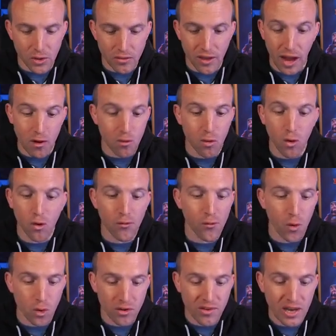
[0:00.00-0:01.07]
Town Hall
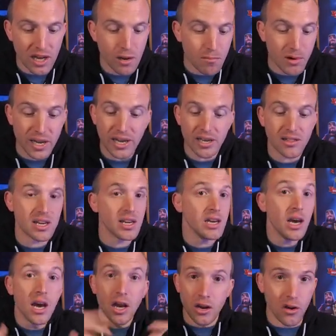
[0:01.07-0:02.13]
14, bringing the
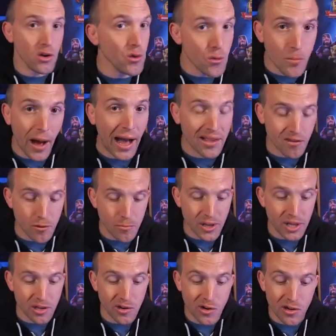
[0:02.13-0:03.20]
new Battle
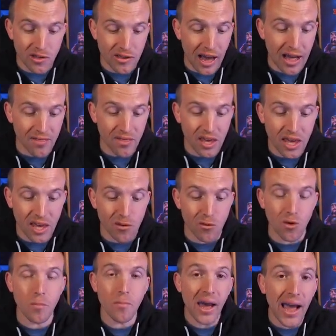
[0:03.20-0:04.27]
Builder huts and the
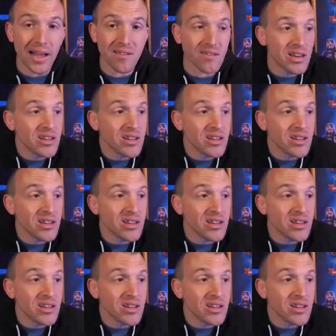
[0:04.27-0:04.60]
hero pets,